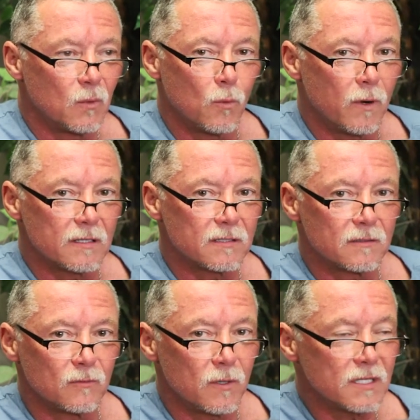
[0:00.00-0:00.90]
where
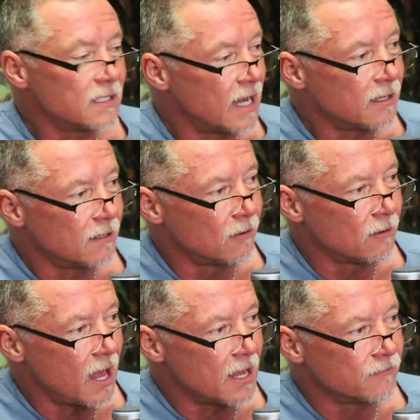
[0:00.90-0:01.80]
it's taken her
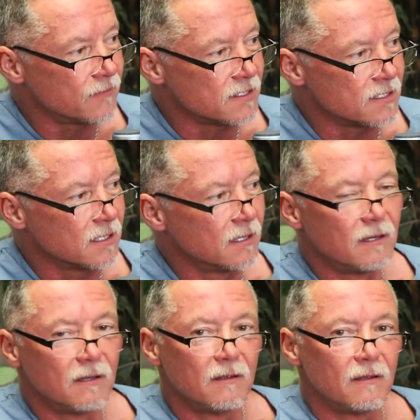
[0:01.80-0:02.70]
life, because
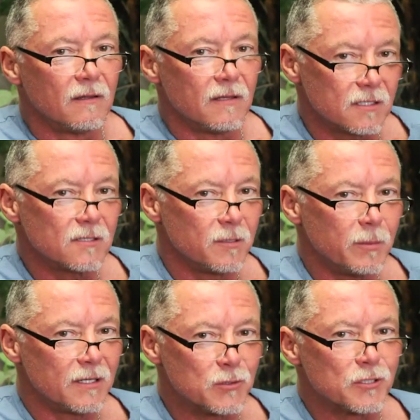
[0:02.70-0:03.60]
this is going to
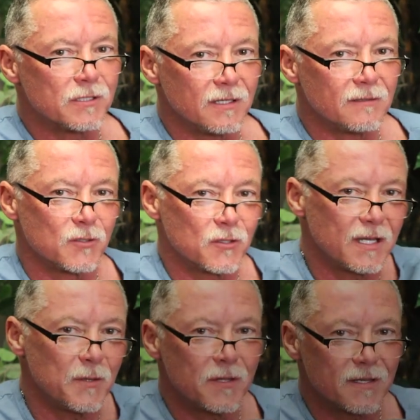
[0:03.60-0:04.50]
be interesting. So
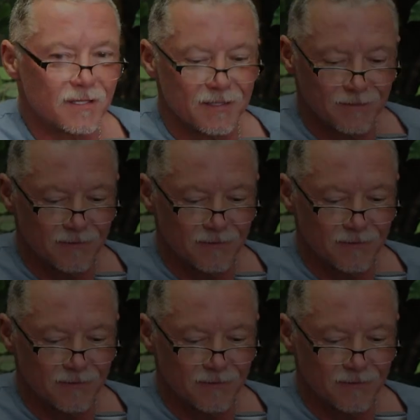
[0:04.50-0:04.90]
stay with us.